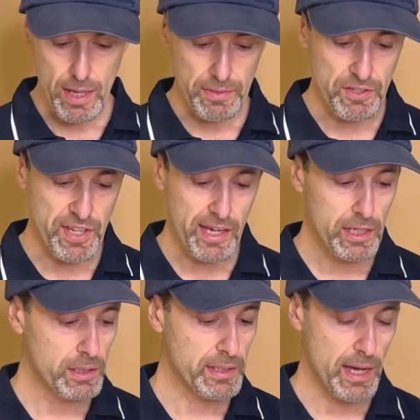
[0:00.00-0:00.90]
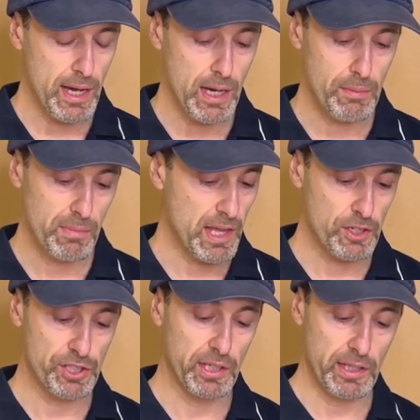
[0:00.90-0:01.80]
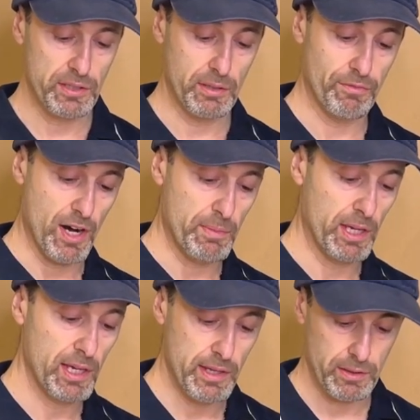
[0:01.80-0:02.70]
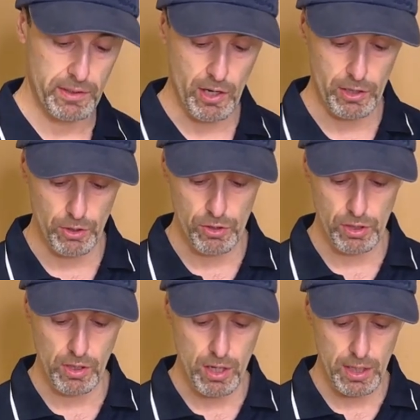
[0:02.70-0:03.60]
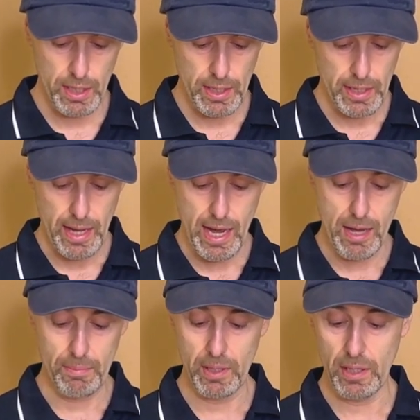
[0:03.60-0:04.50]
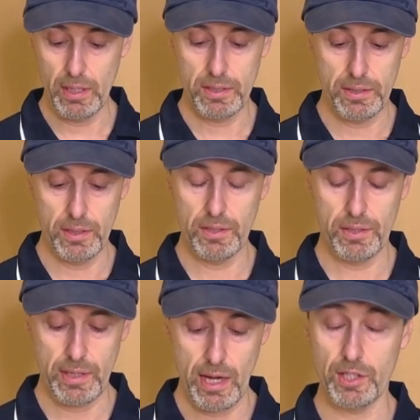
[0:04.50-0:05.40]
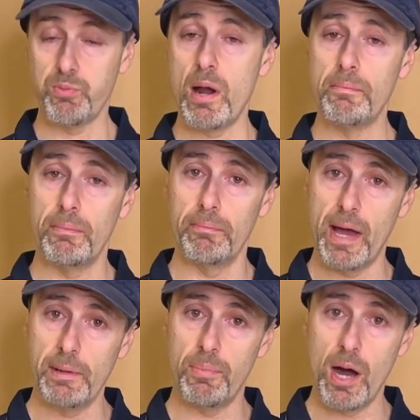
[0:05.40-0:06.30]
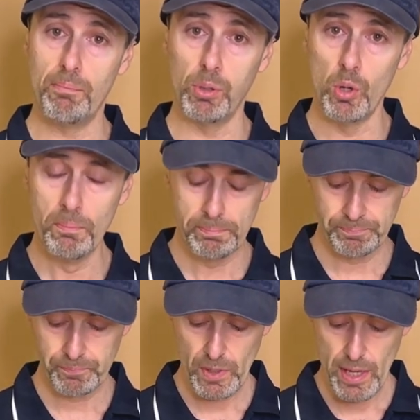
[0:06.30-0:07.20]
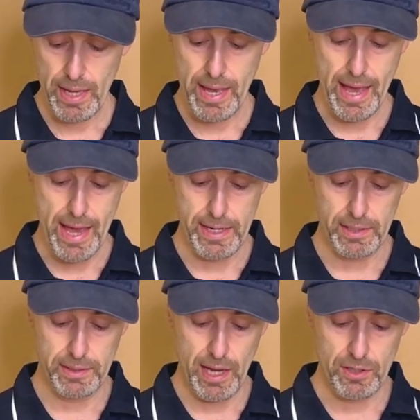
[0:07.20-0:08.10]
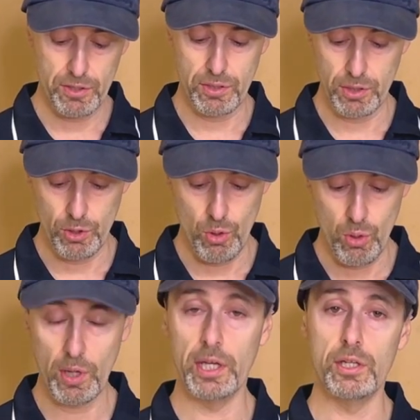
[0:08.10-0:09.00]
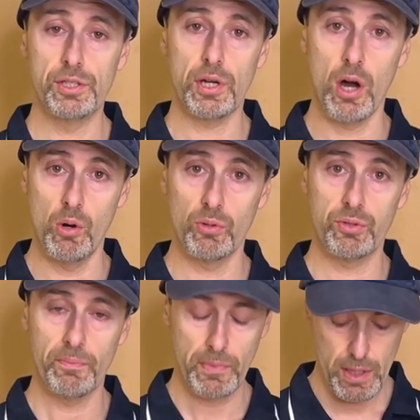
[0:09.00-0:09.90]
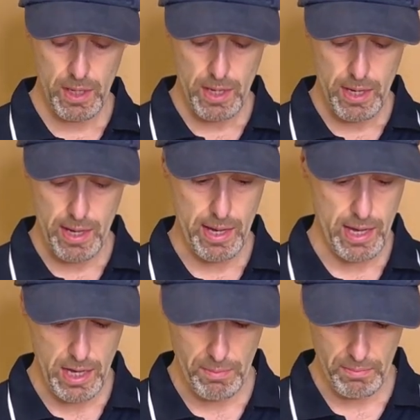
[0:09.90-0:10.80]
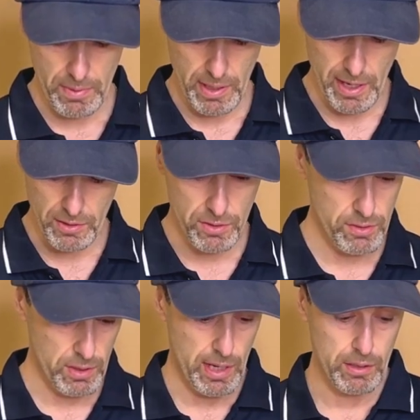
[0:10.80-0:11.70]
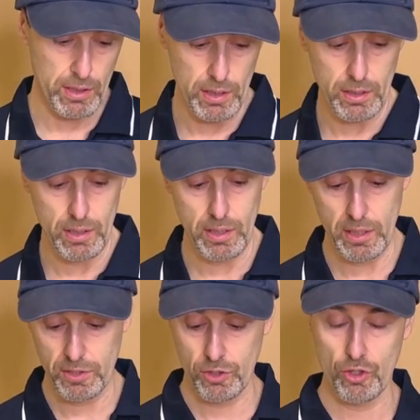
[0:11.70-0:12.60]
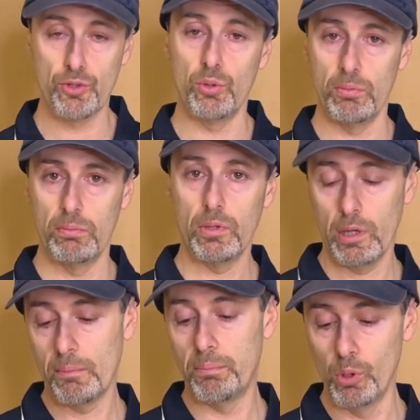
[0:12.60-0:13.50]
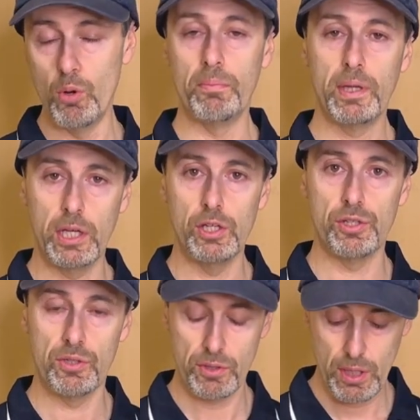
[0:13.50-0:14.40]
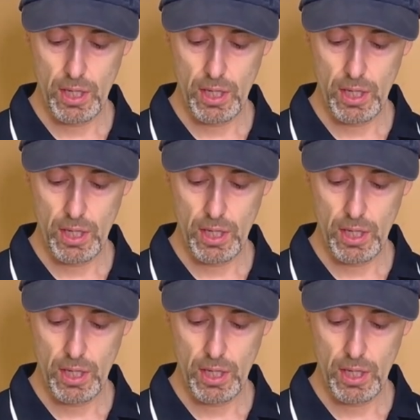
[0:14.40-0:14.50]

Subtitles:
The second, another jig that's in front of me here that I use a lot is this. It's one made by BLUM, and it does your hinge holes. Hence, it's to suit BLUM hinges.